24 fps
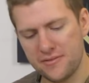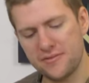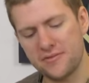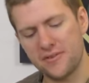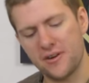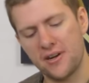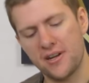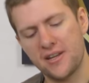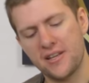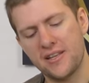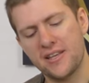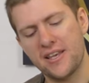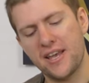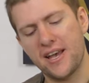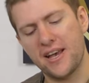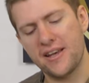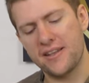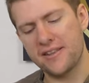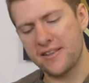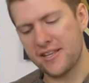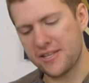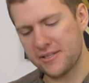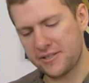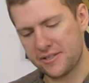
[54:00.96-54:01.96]
right, yeah,
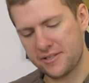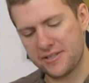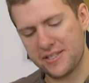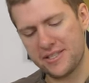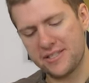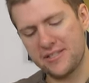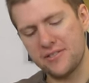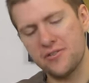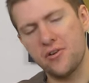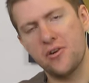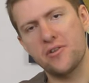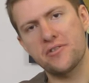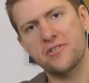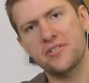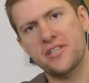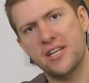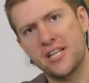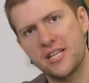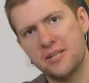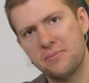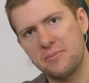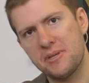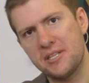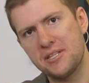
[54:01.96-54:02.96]
that's because it's not
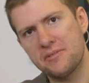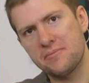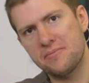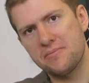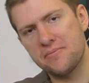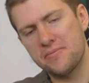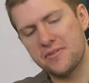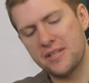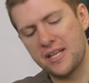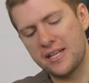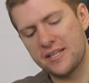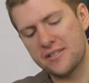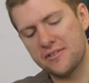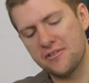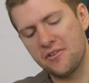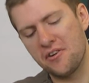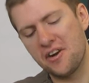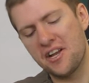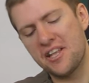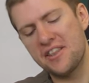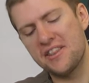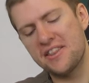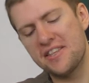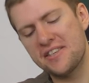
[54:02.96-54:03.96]
telling me, to, it's not
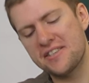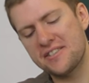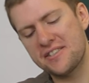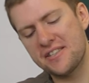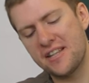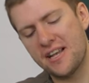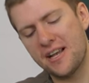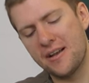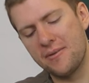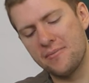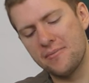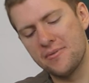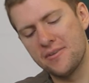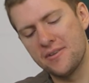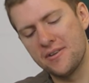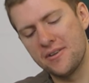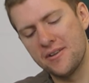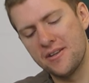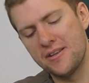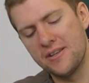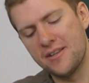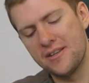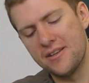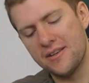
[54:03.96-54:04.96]
in this step.
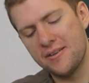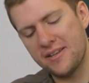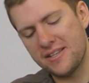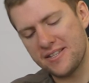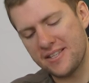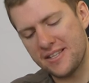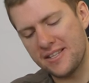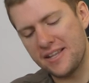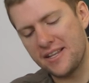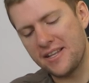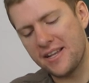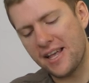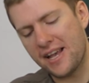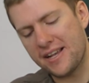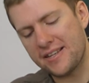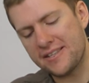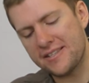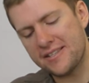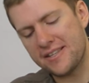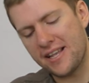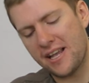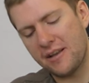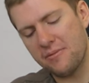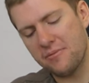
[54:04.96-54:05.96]
It's in the next
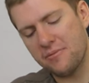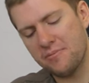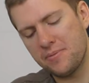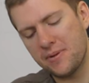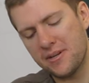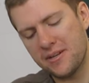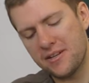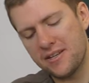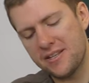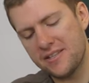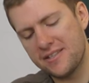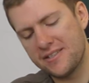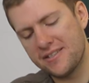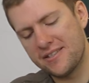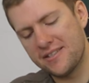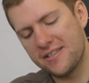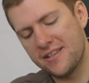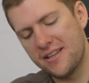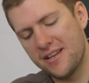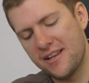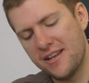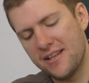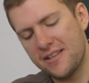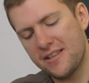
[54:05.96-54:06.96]
step, but it's,
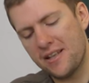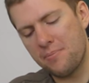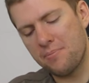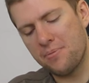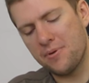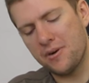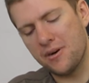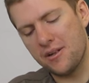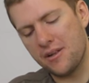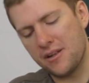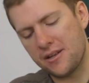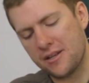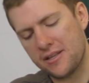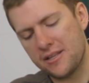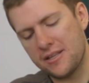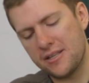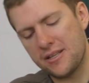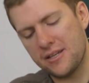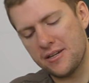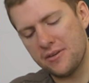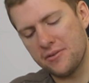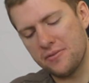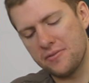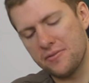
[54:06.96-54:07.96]
they put like a
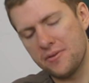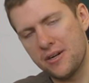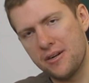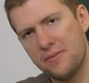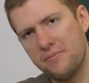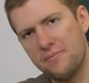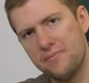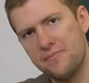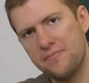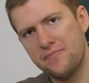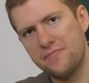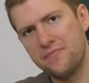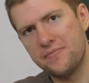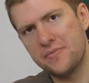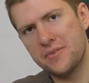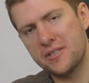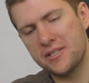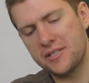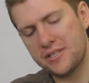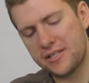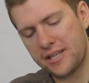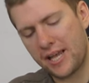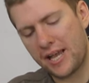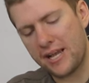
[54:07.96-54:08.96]
little um,
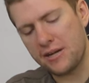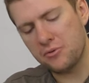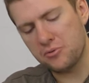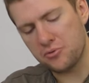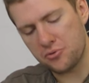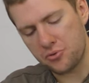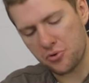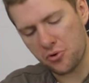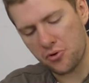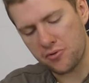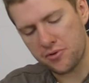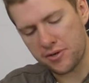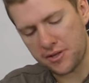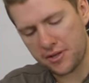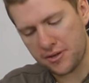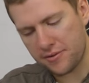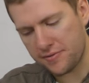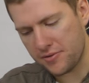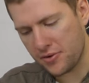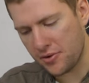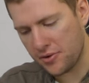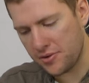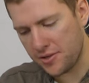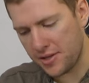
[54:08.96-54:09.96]
scale drawing of
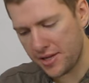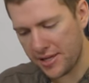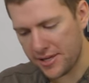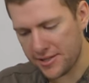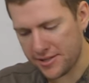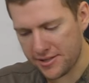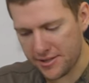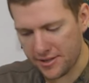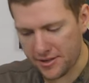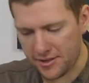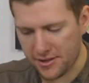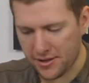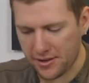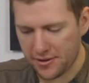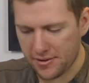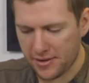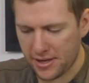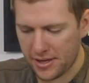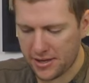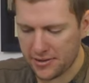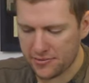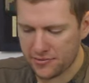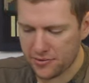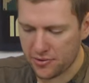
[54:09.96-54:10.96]
it on here so you don't
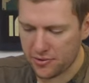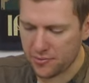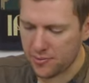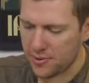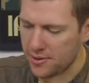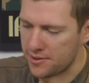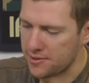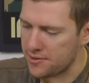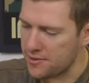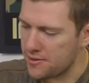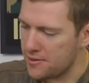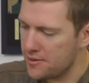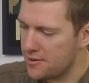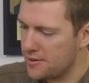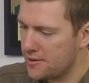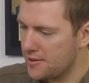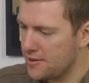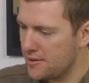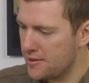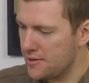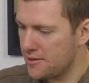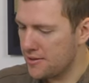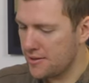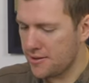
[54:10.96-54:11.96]
get the wrong one.
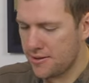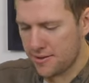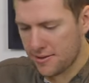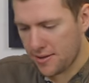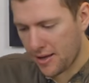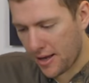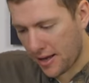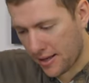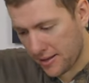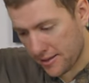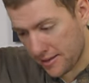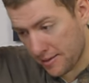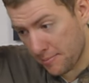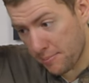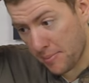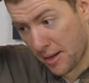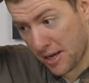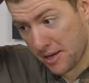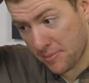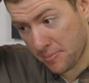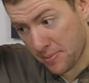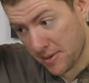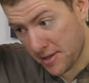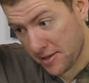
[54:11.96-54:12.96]
And it
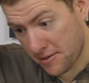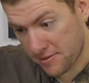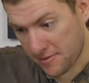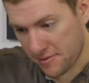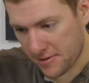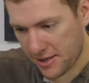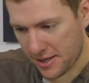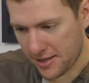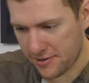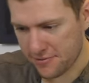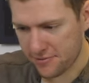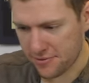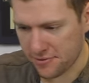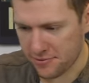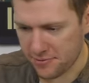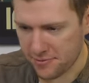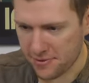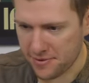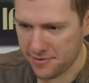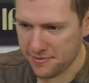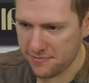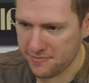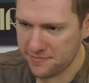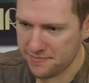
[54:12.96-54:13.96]
made me get the wrong
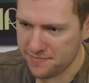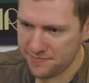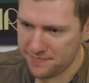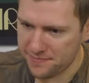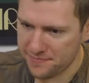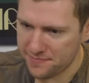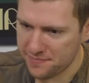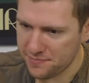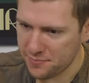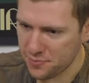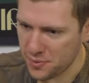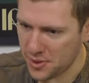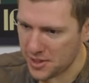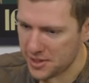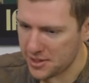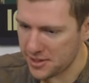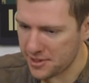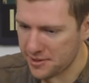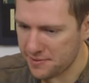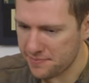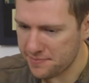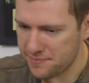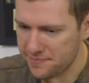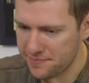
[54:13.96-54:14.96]
one,
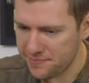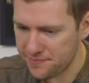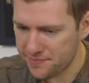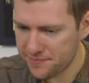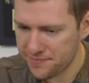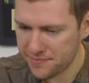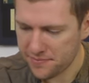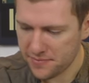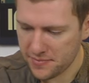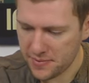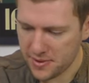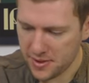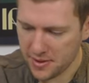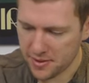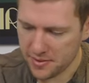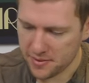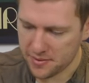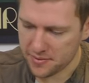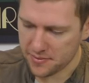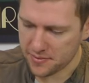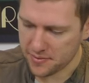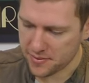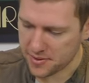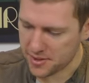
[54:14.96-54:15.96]
weirdly,
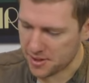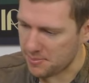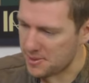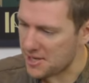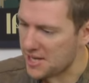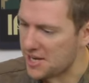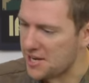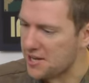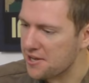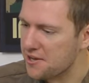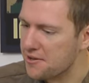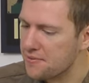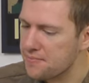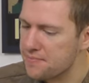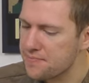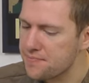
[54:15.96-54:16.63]
because I'm an idiot.